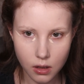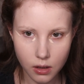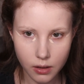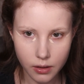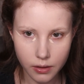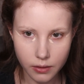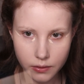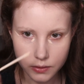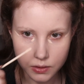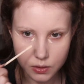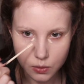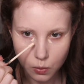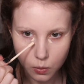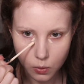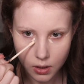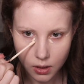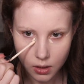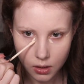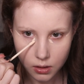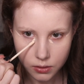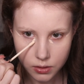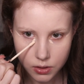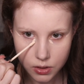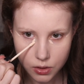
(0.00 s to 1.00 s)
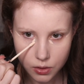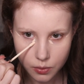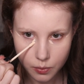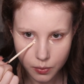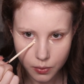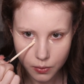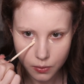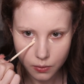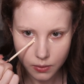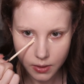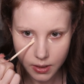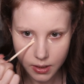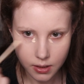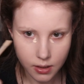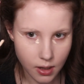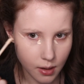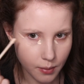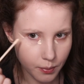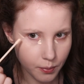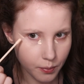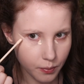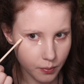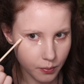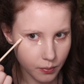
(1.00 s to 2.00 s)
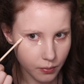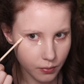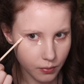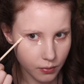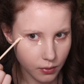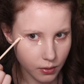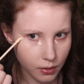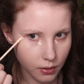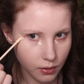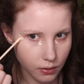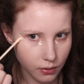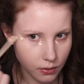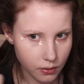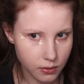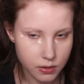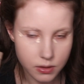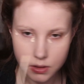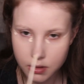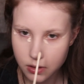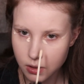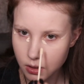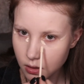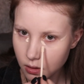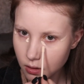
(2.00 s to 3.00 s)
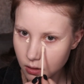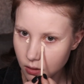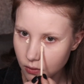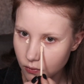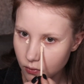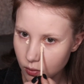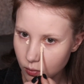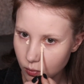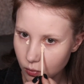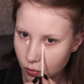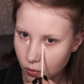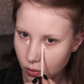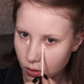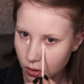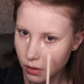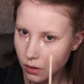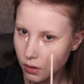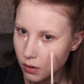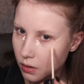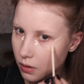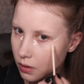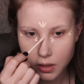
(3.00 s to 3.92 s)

as well to brighten up this even more.